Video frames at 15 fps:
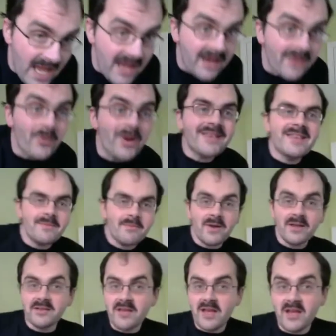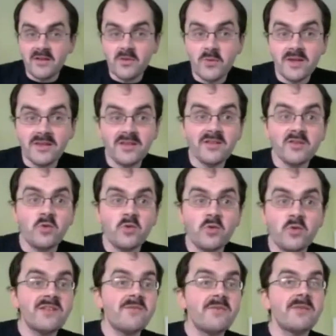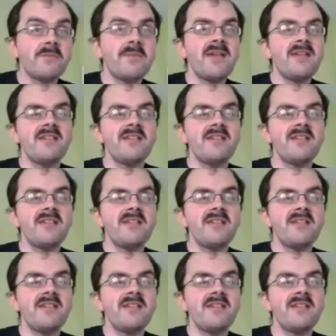quick tip when doing the sorting for the pieces,